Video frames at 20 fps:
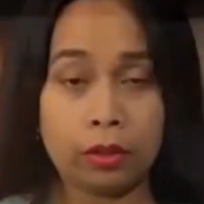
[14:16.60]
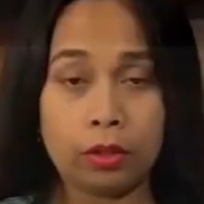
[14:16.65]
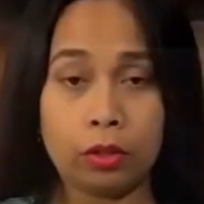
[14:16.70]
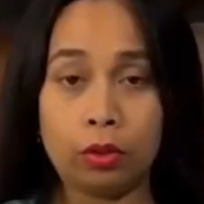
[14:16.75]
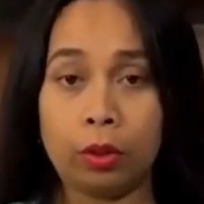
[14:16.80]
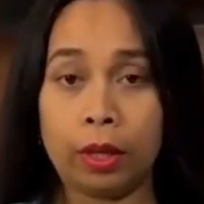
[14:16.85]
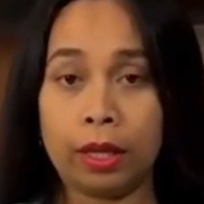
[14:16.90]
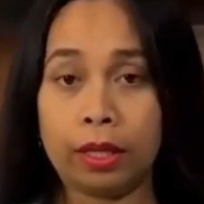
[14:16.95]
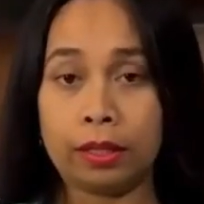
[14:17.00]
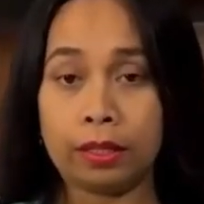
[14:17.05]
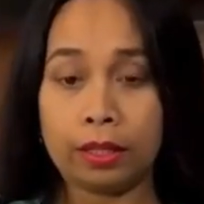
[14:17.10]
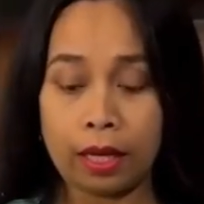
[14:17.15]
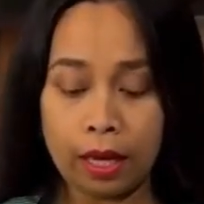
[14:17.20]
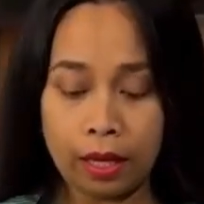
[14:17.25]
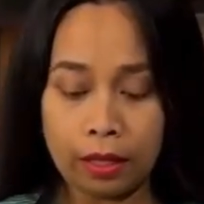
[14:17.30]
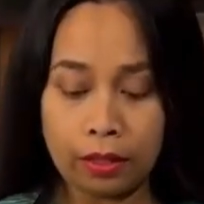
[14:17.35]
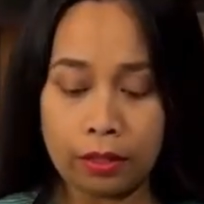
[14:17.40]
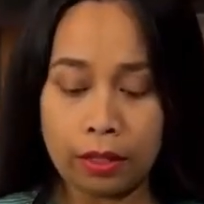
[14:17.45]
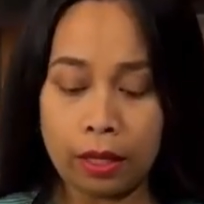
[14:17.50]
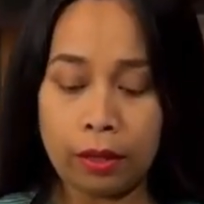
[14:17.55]
was quite a
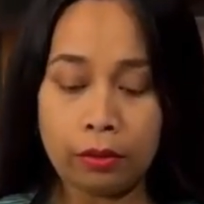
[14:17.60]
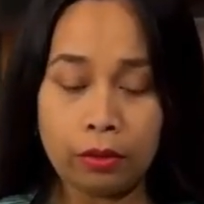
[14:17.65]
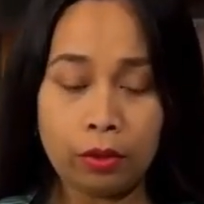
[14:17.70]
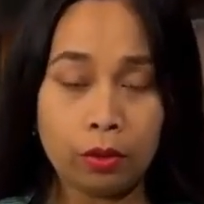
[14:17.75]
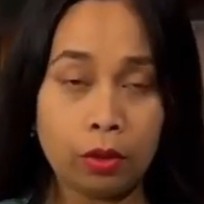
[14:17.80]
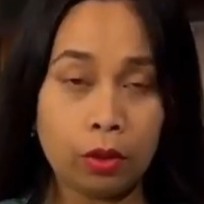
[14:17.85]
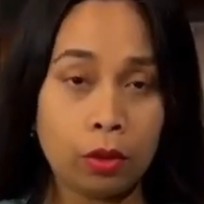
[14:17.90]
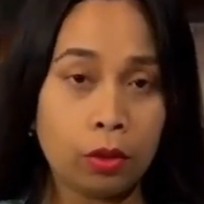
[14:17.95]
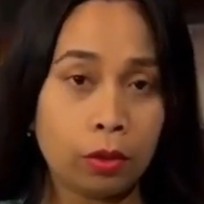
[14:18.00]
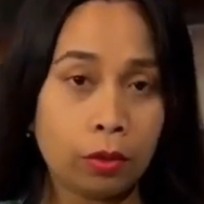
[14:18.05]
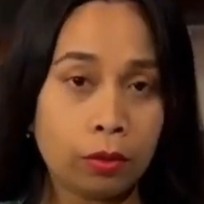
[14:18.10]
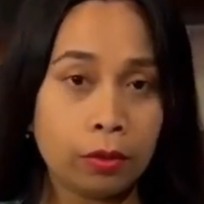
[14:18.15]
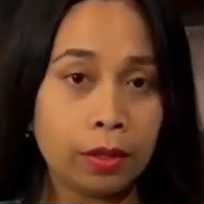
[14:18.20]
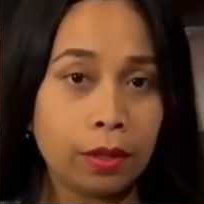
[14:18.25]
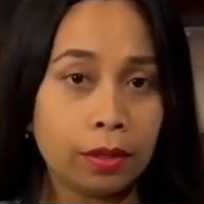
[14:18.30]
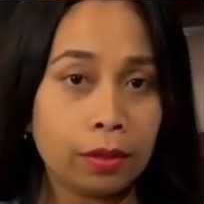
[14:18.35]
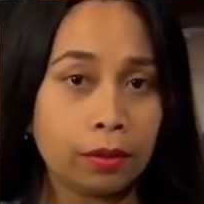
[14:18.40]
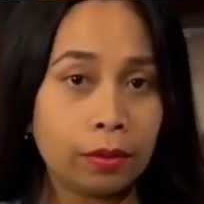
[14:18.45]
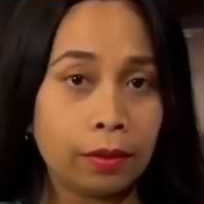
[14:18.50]
task after all.